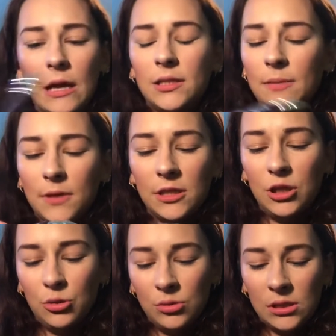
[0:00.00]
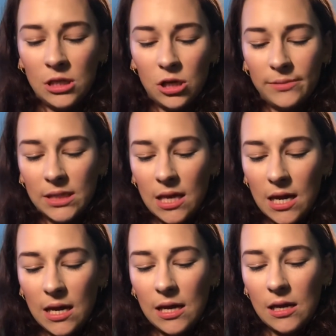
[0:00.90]
I typically use the Urban
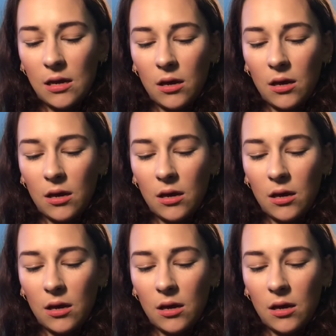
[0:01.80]
Decay